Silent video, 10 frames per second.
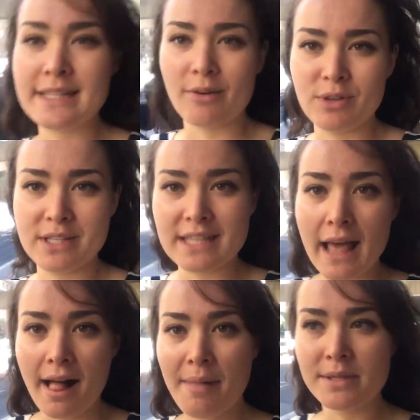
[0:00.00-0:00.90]
someone's
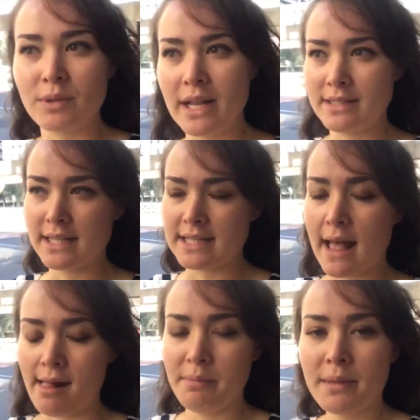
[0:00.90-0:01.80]
help, someone else's
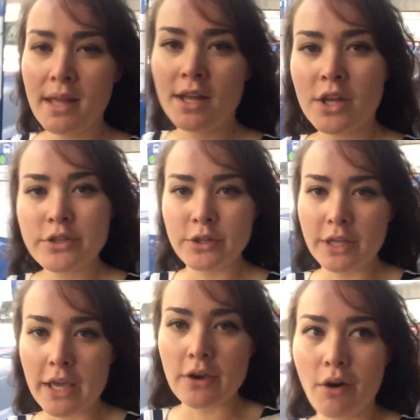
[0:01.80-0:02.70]
help to
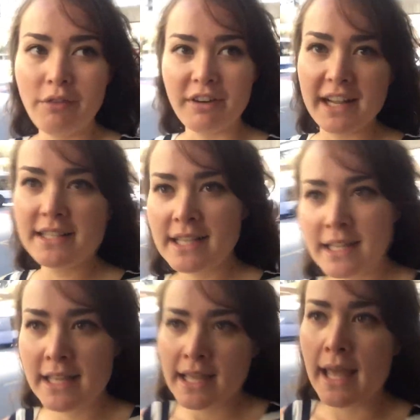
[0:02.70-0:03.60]
get you over it.
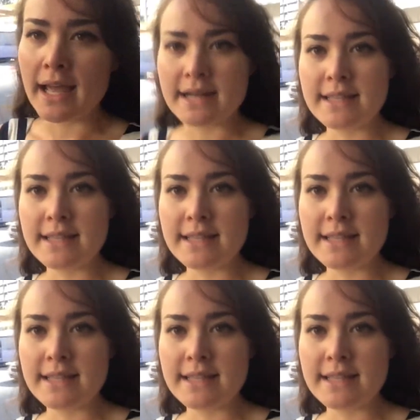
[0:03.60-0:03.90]
And